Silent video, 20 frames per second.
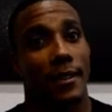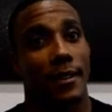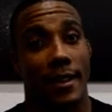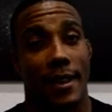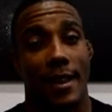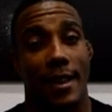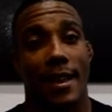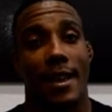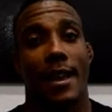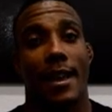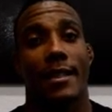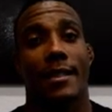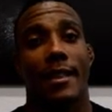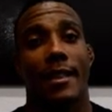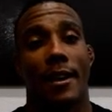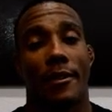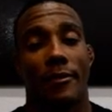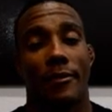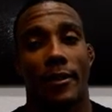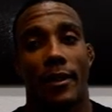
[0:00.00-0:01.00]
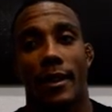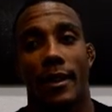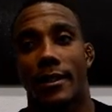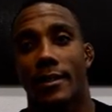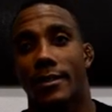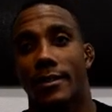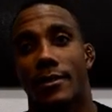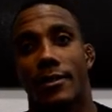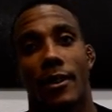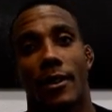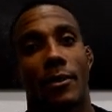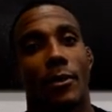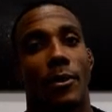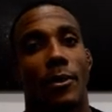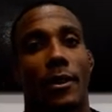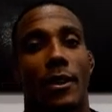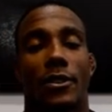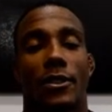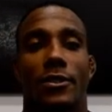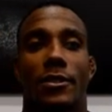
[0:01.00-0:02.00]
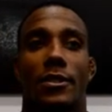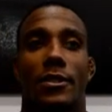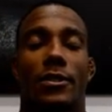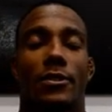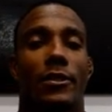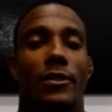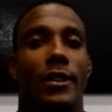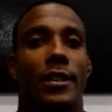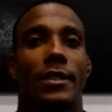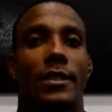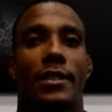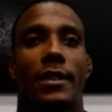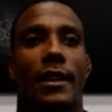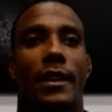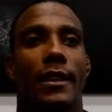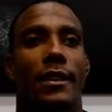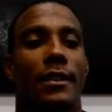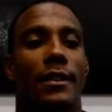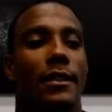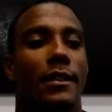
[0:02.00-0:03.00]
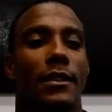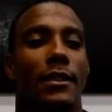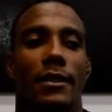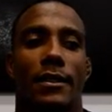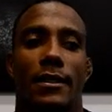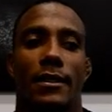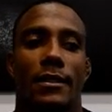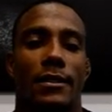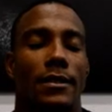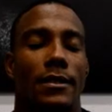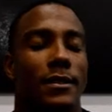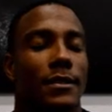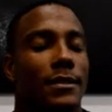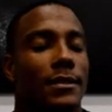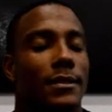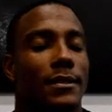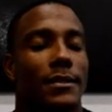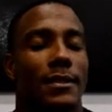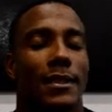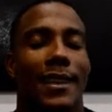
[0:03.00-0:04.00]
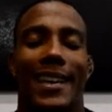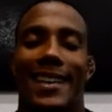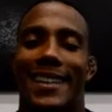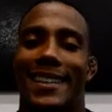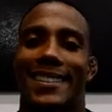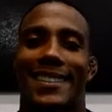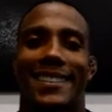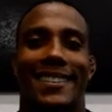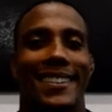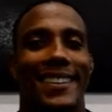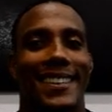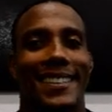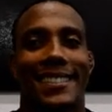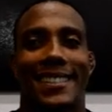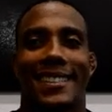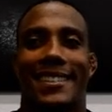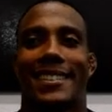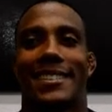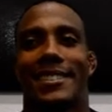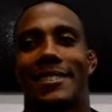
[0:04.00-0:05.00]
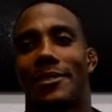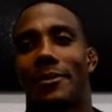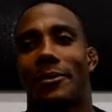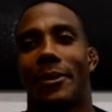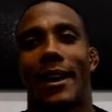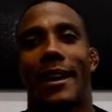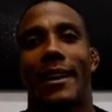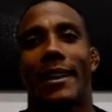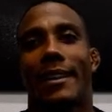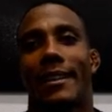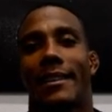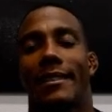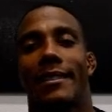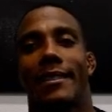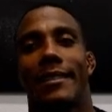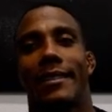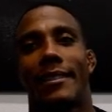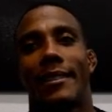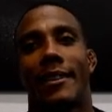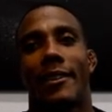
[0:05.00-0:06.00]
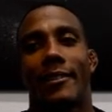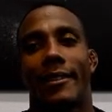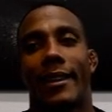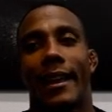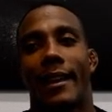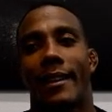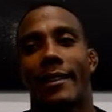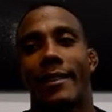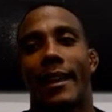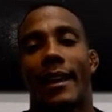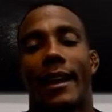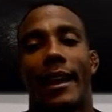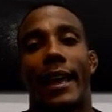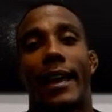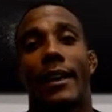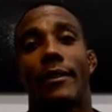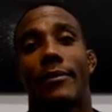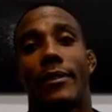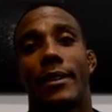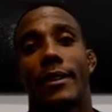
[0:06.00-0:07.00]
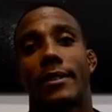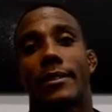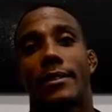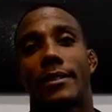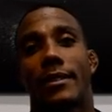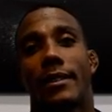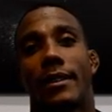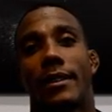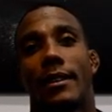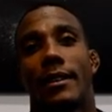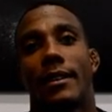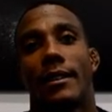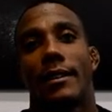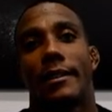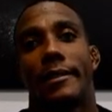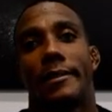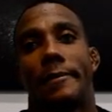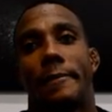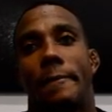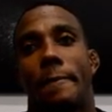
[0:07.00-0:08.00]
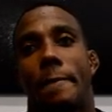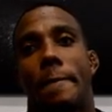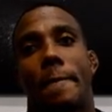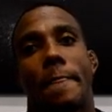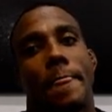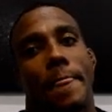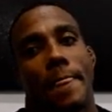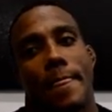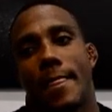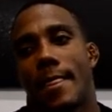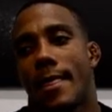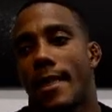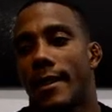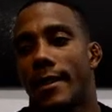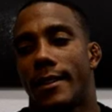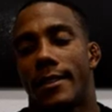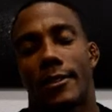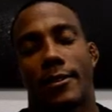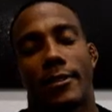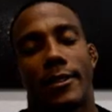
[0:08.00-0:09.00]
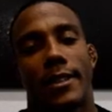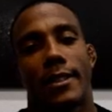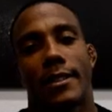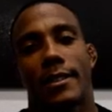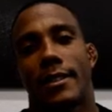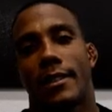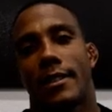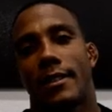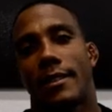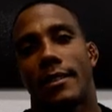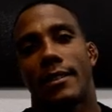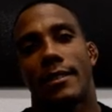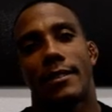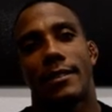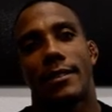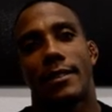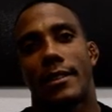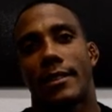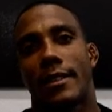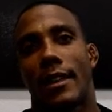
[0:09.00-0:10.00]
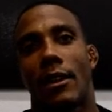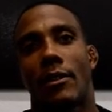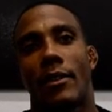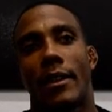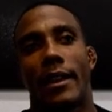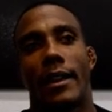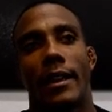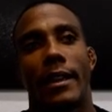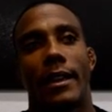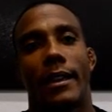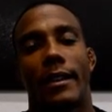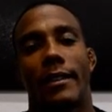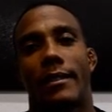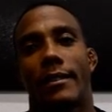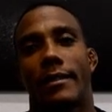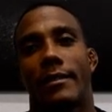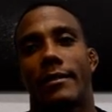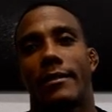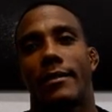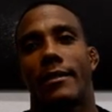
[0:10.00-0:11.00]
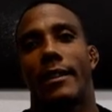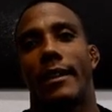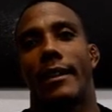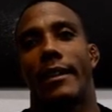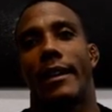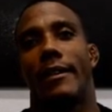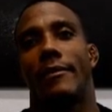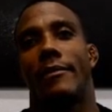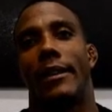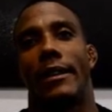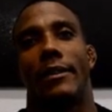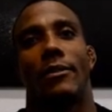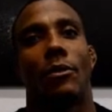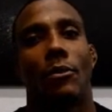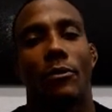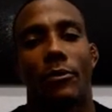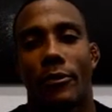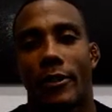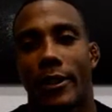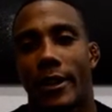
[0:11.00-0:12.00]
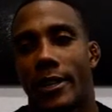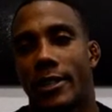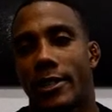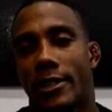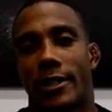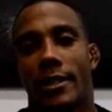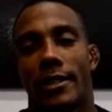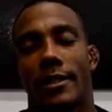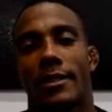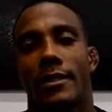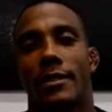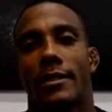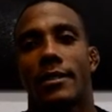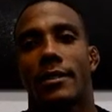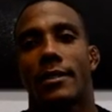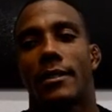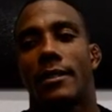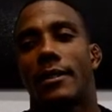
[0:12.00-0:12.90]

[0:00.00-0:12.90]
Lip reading: Yeah, definitely. It's third world country, just crazy. Like, it's crazy just the way their day-to-day life is. It's crazy. It's just how they eat. They have like no fridges.